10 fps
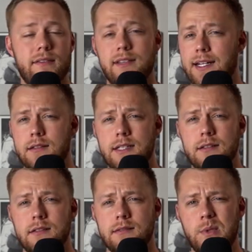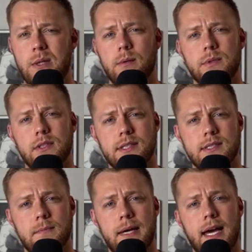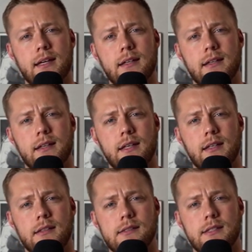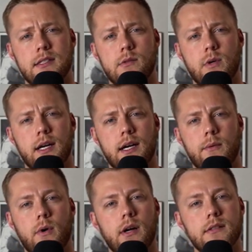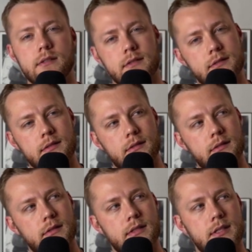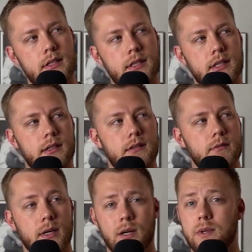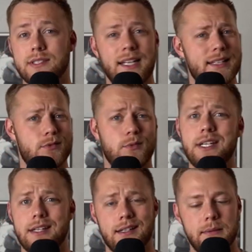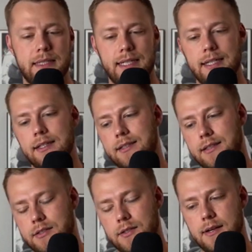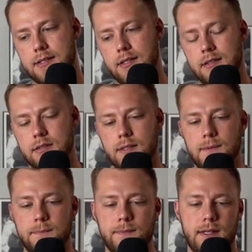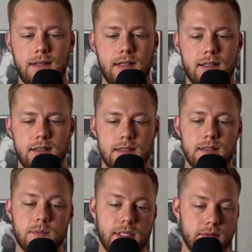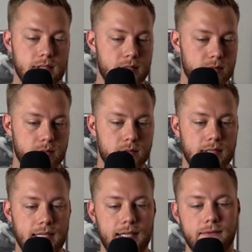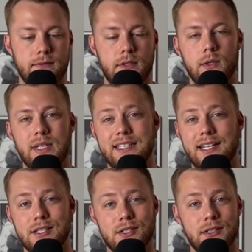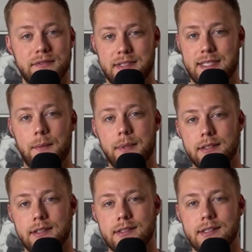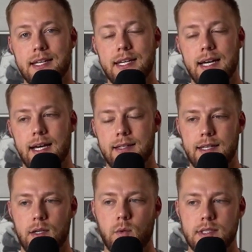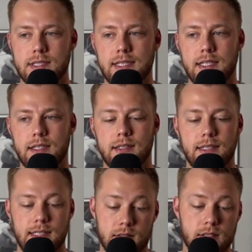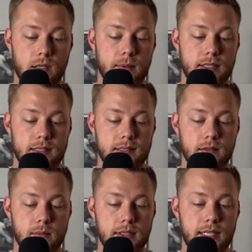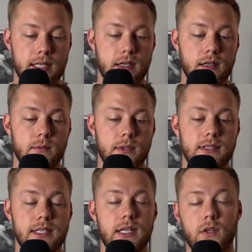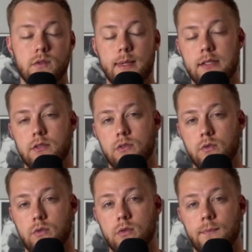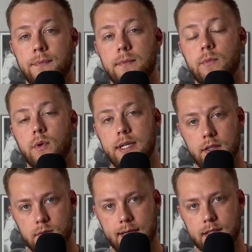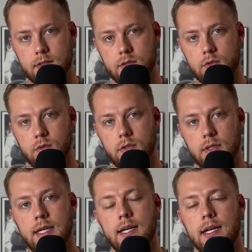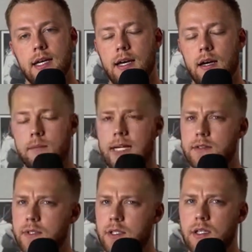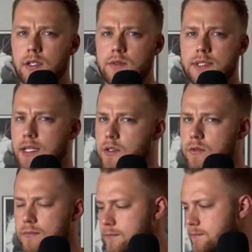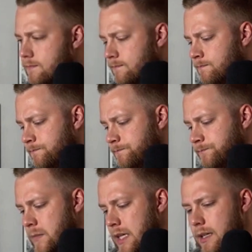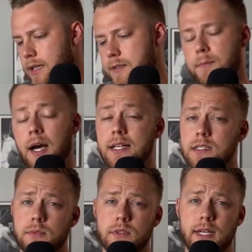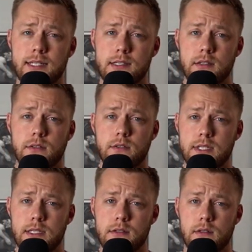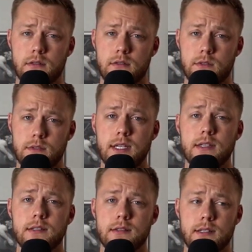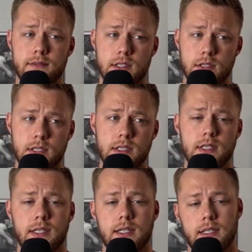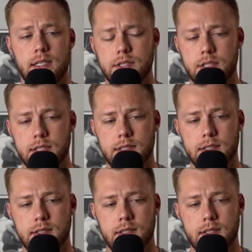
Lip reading: out there, being able to listen back and see where I was last week. Heck, it's crazy. So this has been really cool. I have no intention of stopping this. I think once Lina, and I'll talk about this a little bit later, once Lina goes back to school, Maria goes back to school, I'm going to have to figure out a new schedule. It's possible I can still do these on Tuesdays at 7:30. It's just